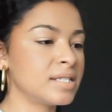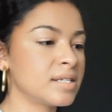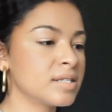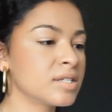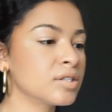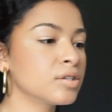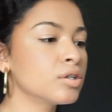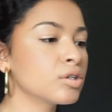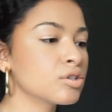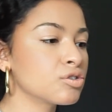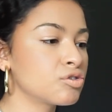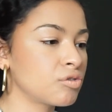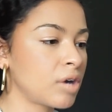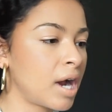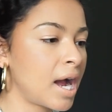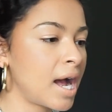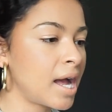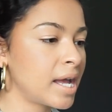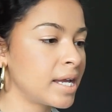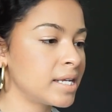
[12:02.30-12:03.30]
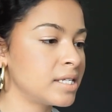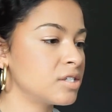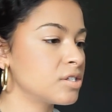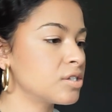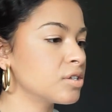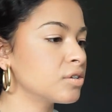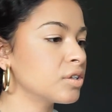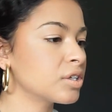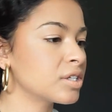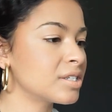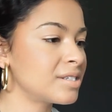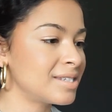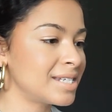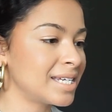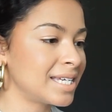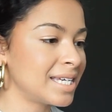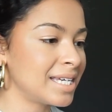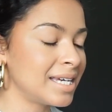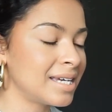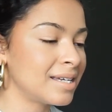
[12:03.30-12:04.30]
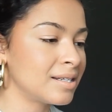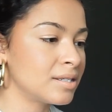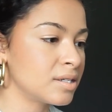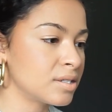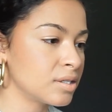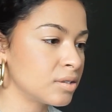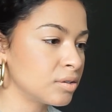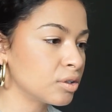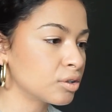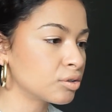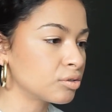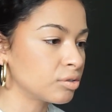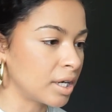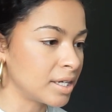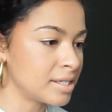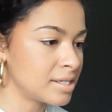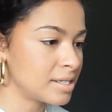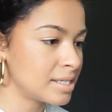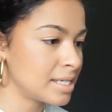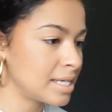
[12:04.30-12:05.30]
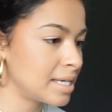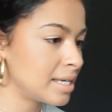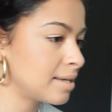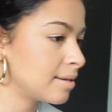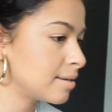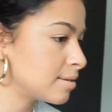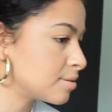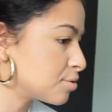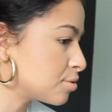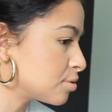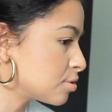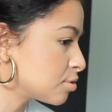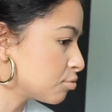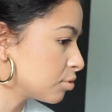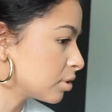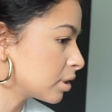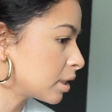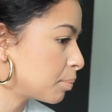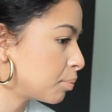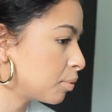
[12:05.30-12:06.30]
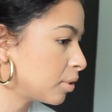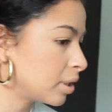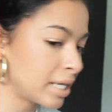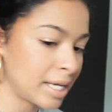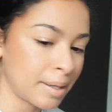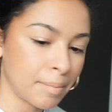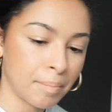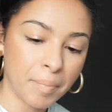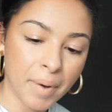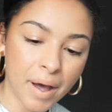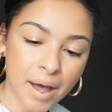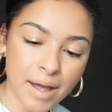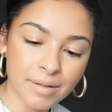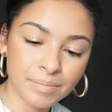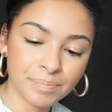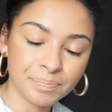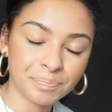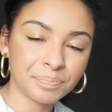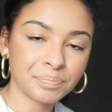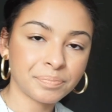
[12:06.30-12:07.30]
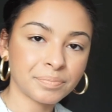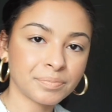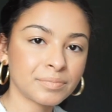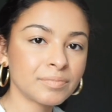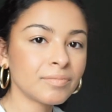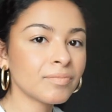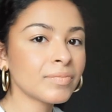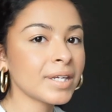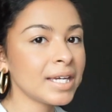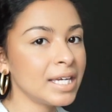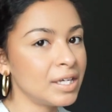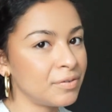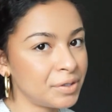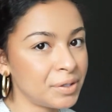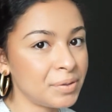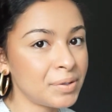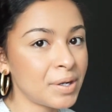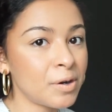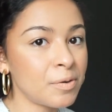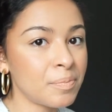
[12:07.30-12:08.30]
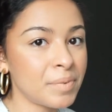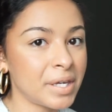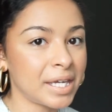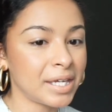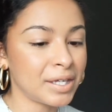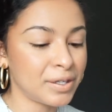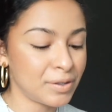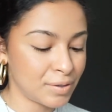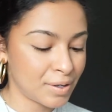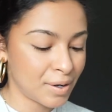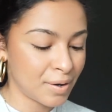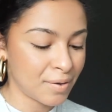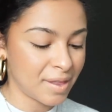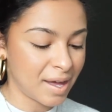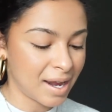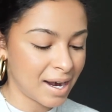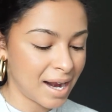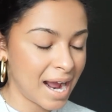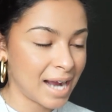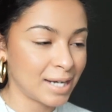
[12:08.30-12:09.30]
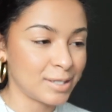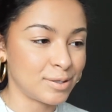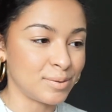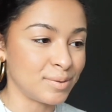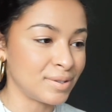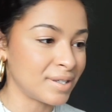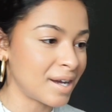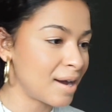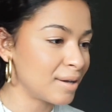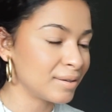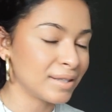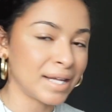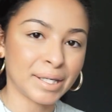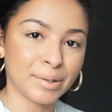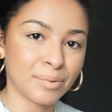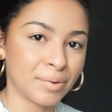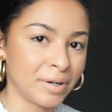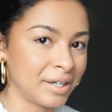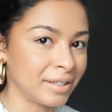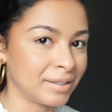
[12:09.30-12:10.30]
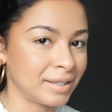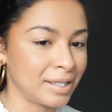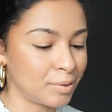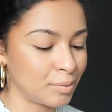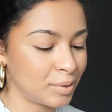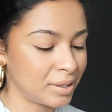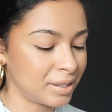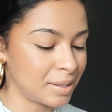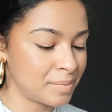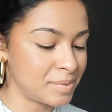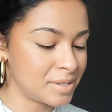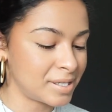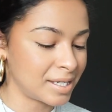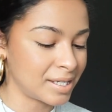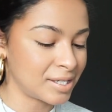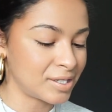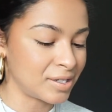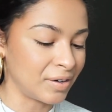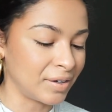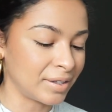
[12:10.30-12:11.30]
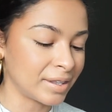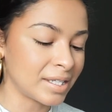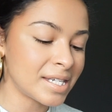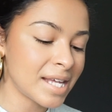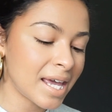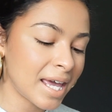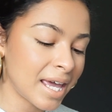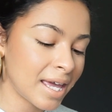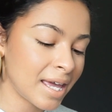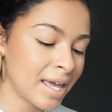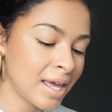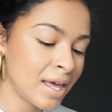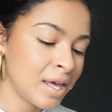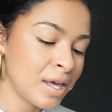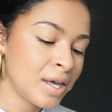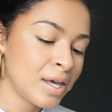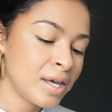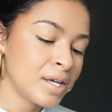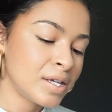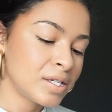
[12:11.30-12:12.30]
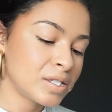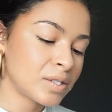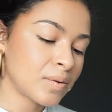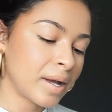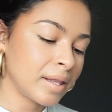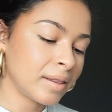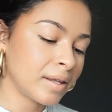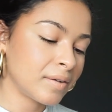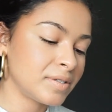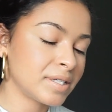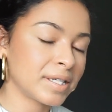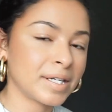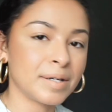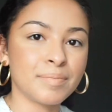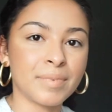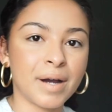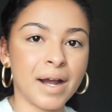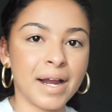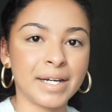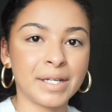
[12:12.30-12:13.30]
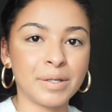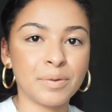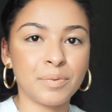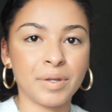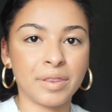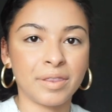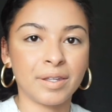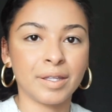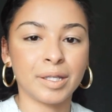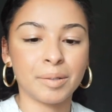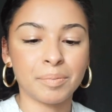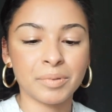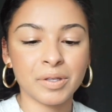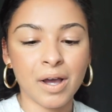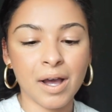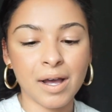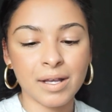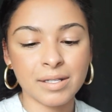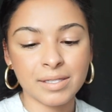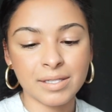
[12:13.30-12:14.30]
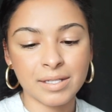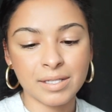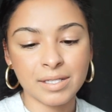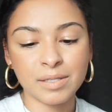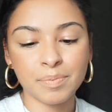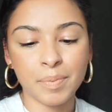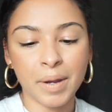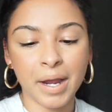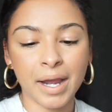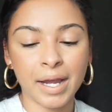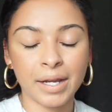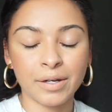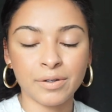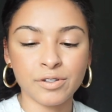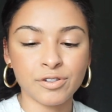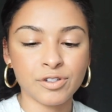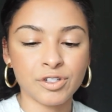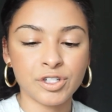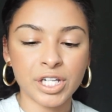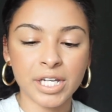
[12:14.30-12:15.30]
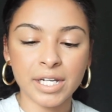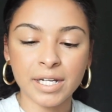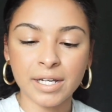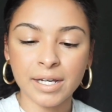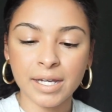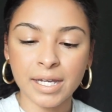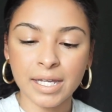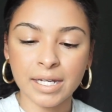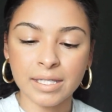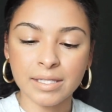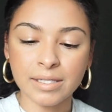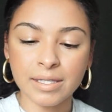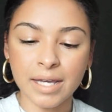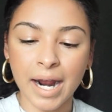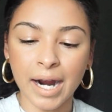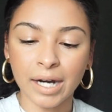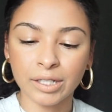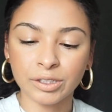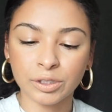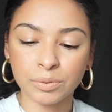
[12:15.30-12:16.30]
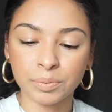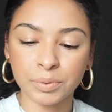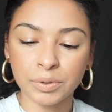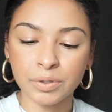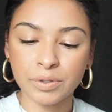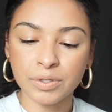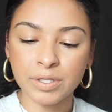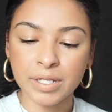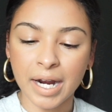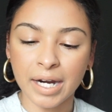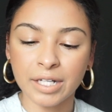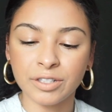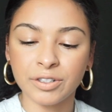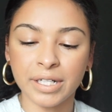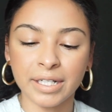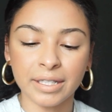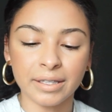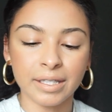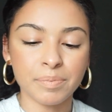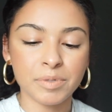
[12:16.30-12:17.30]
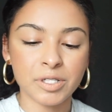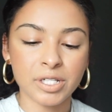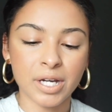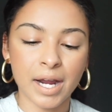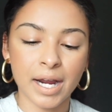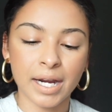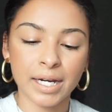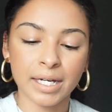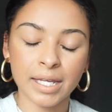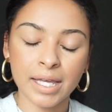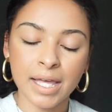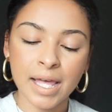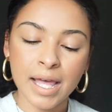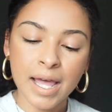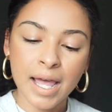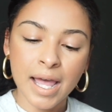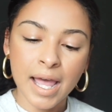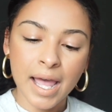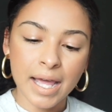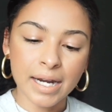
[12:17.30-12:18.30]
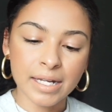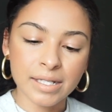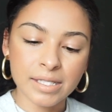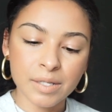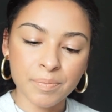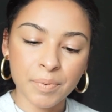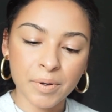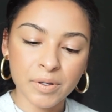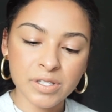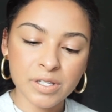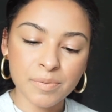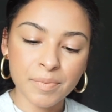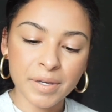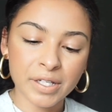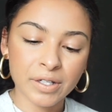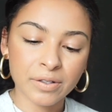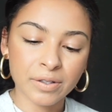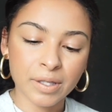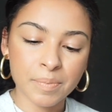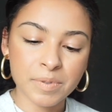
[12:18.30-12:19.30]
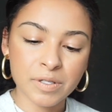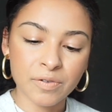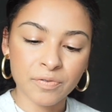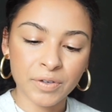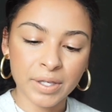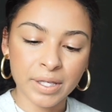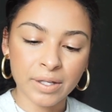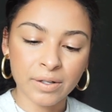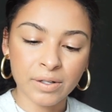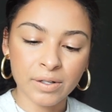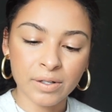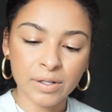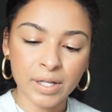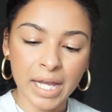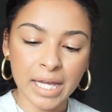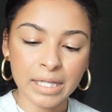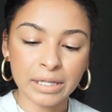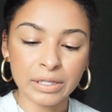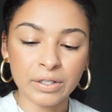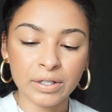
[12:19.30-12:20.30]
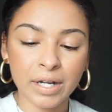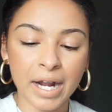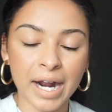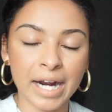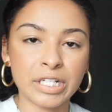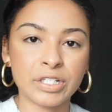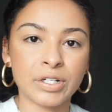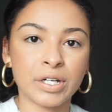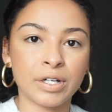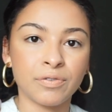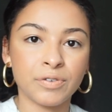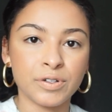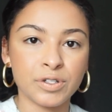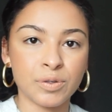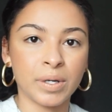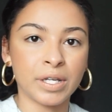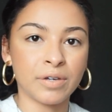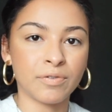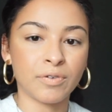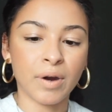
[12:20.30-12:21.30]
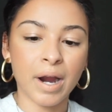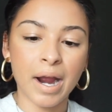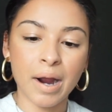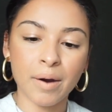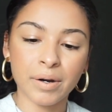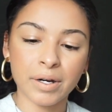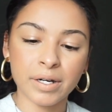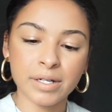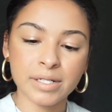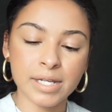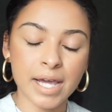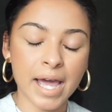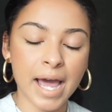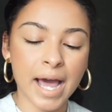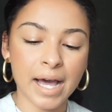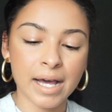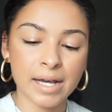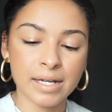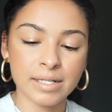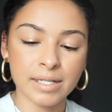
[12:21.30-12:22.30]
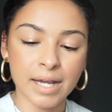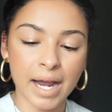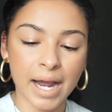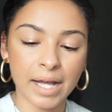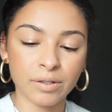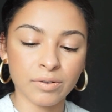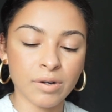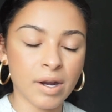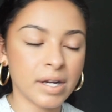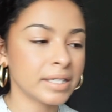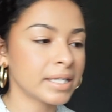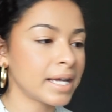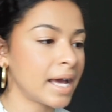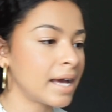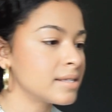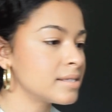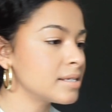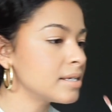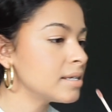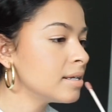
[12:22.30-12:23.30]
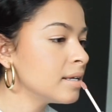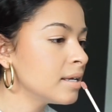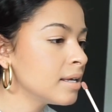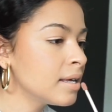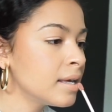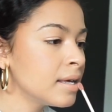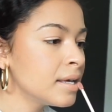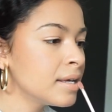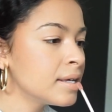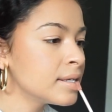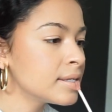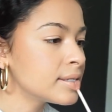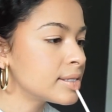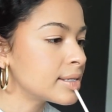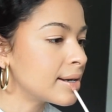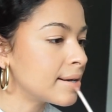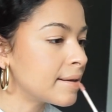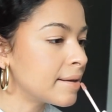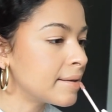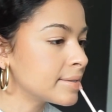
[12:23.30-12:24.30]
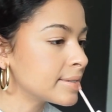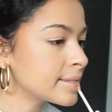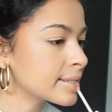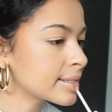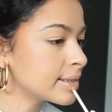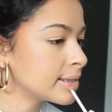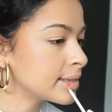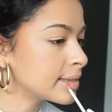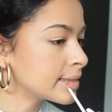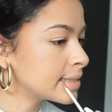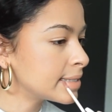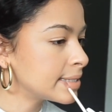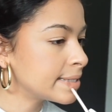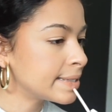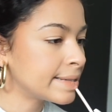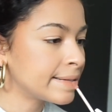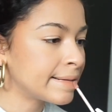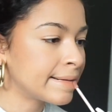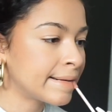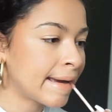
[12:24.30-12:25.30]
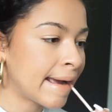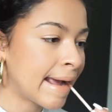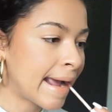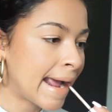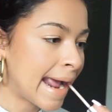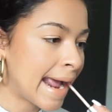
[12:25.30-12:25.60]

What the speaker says: doesn't look dry, it doesn't look sticky, it doesn't look crusty, it's just really pretty. But if you know me, you know that I do not like wearing liquid lipsticks during the day. So I love to combine it with a lip gloss. This is by Neutrogena, and it's the Hydra Boost Hydrating Lip Shine. And it's supposed to make your lips feel and look hydrated for 24 hours. It has hyaluronic acid. So I'm just going to